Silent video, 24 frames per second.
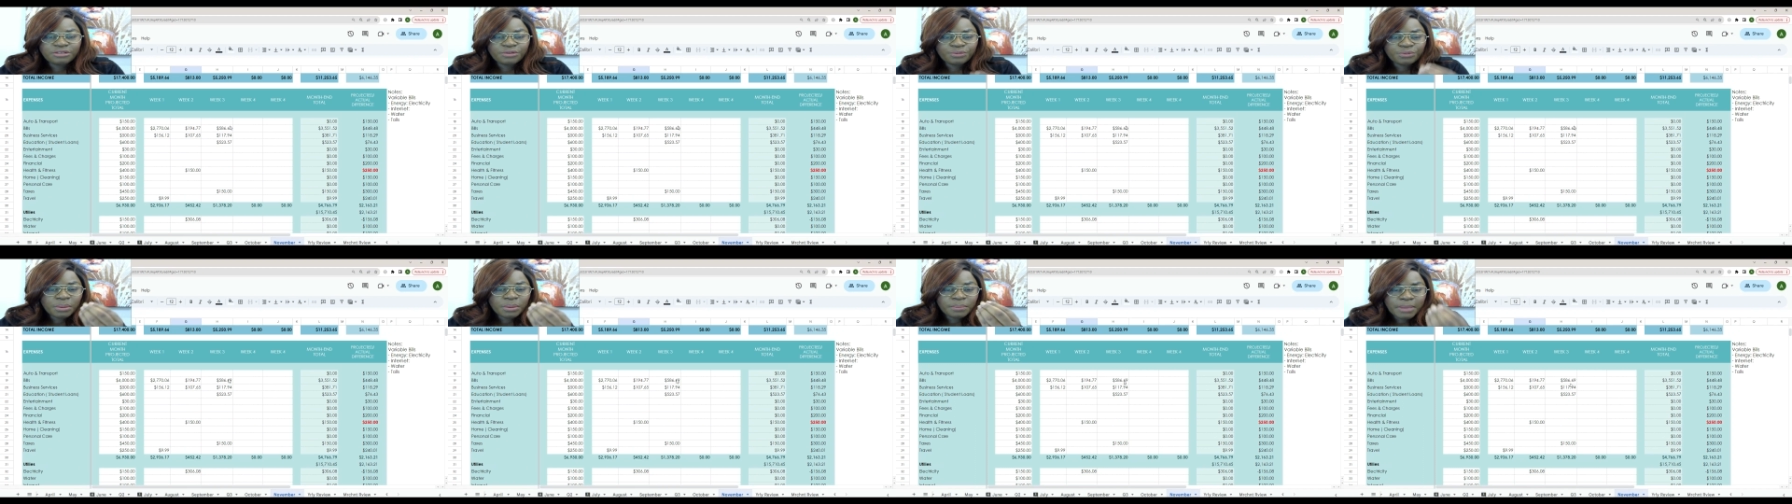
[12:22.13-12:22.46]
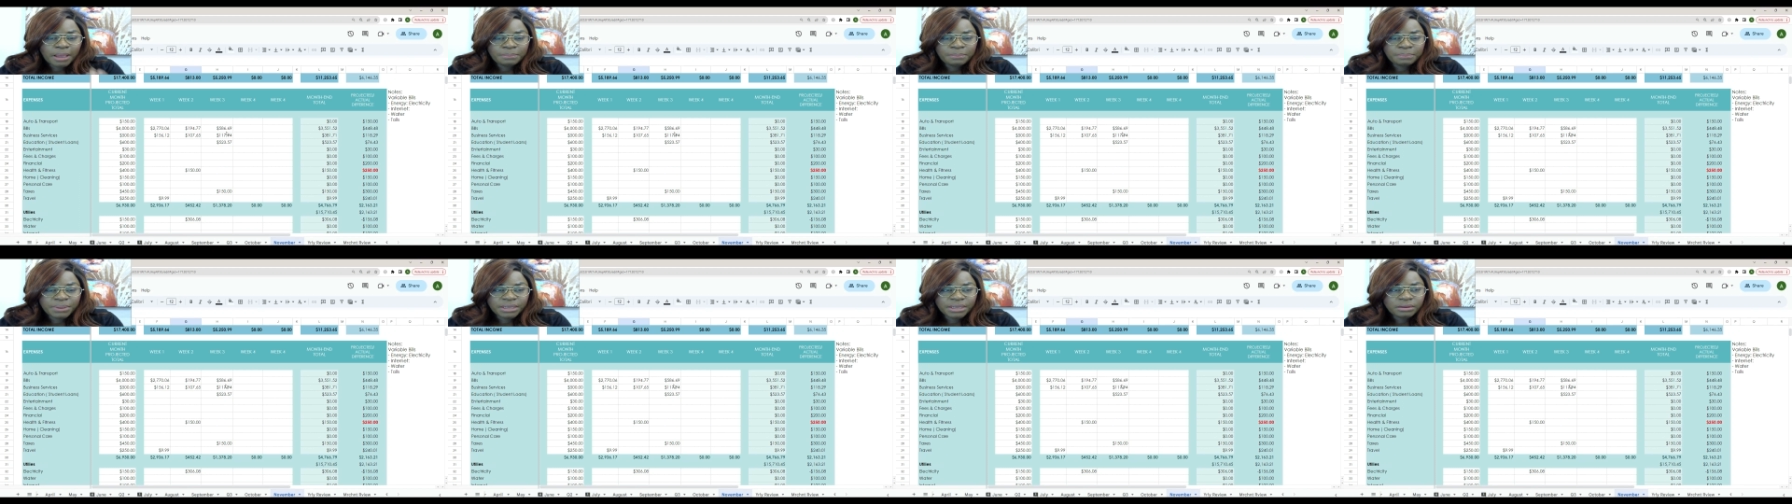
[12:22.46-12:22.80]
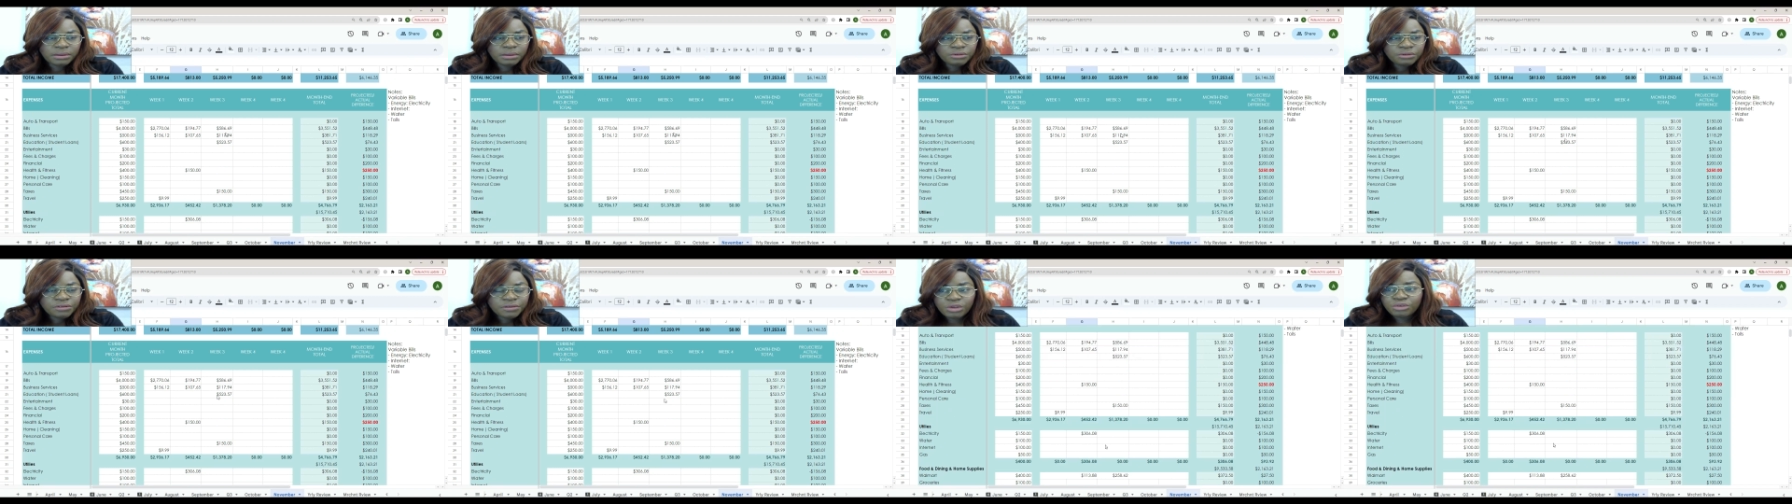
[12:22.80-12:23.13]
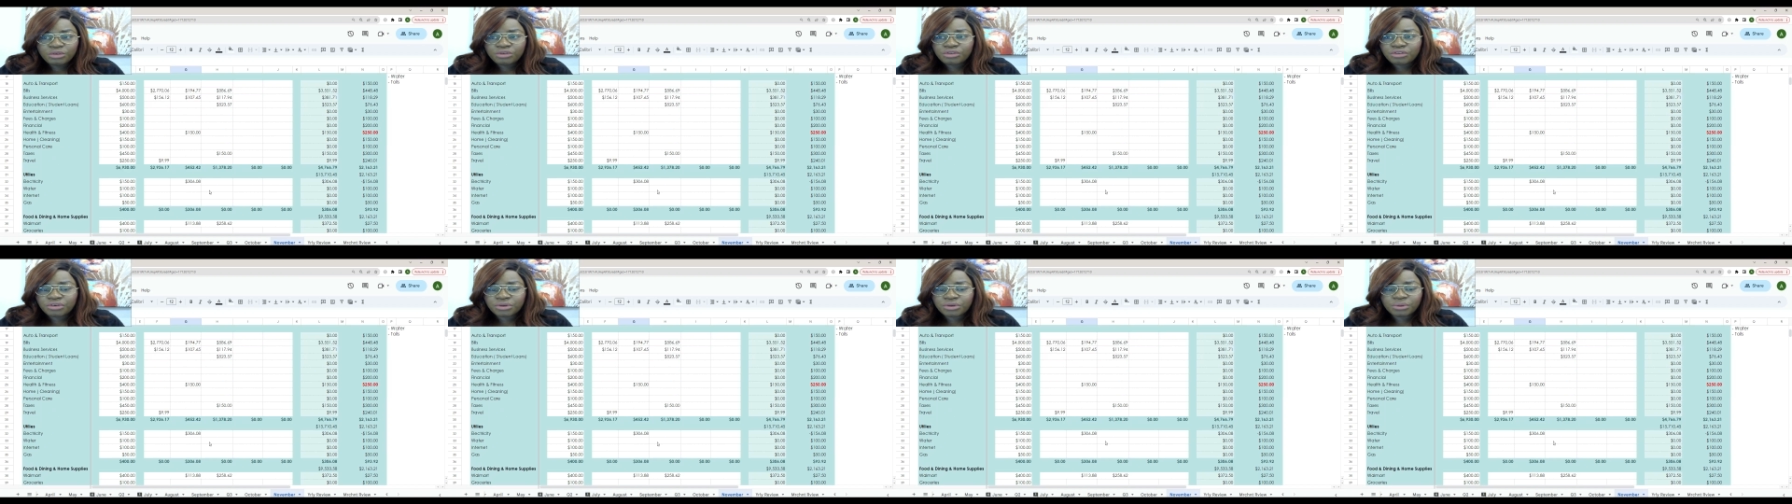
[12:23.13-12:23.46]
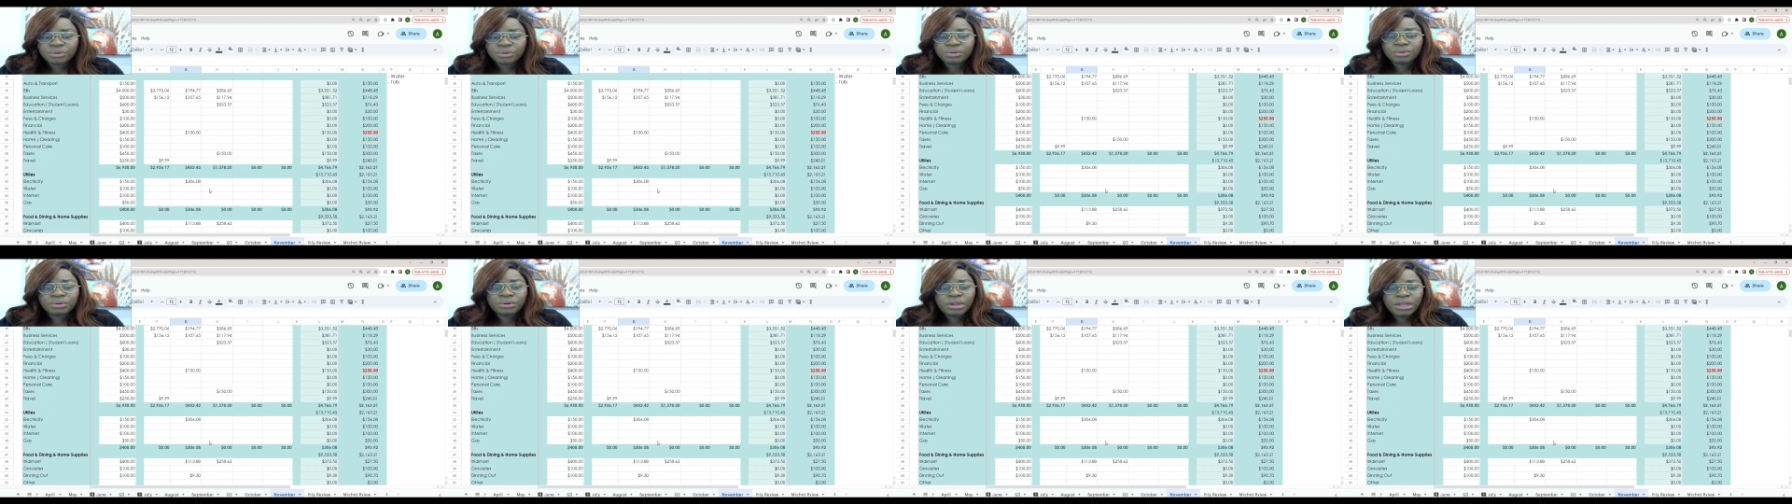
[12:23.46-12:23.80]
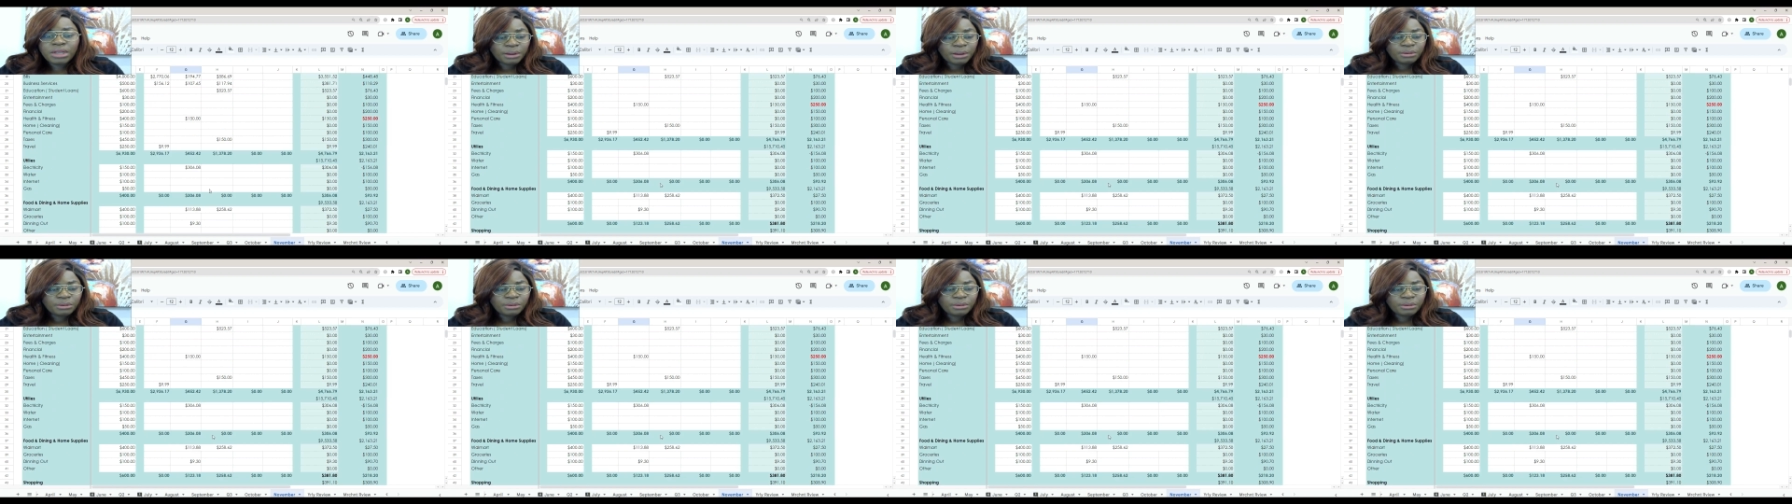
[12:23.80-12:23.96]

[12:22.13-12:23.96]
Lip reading: from my bills to,